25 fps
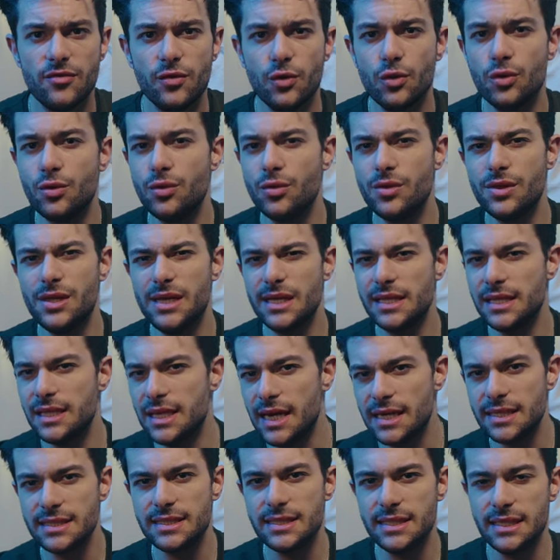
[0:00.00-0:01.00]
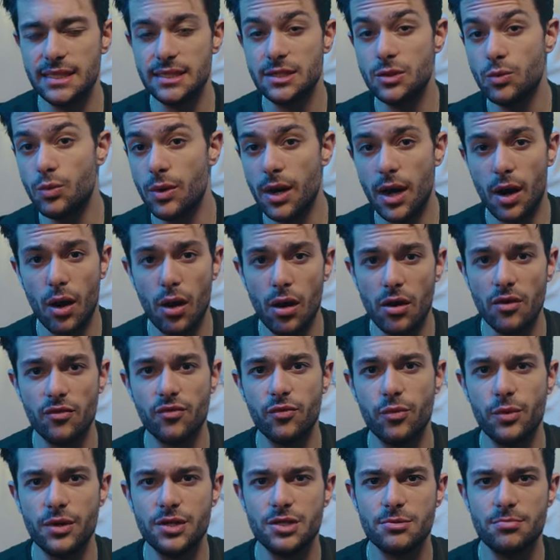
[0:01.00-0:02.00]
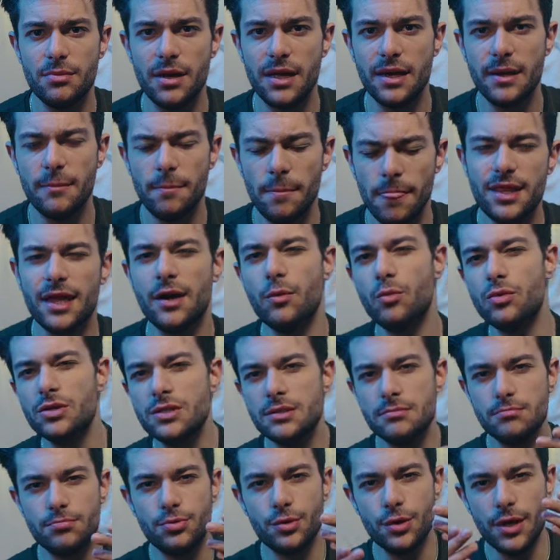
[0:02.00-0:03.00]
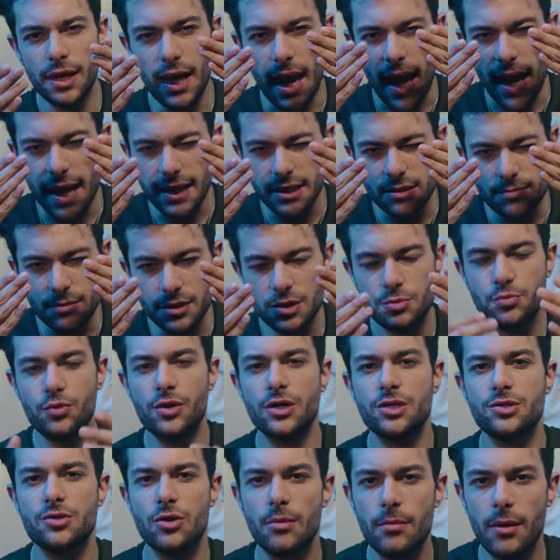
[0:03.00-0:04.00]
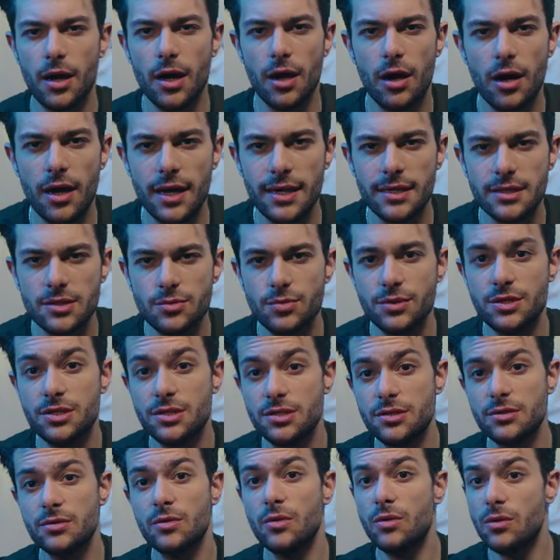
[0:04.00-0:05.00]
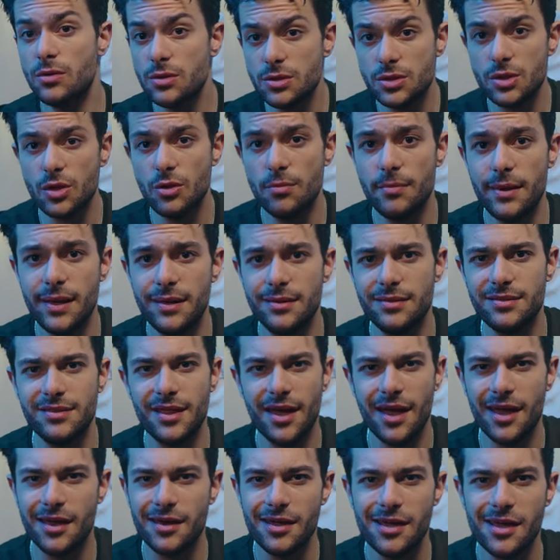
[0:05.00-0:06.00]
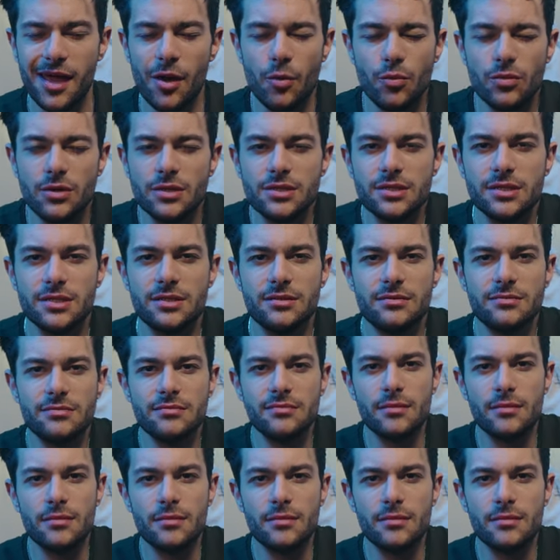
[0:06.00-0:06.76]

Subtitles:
for the elastic to wear off, which meant that it wasn't putting as much pressure on my eyes, which also meant that it wasn't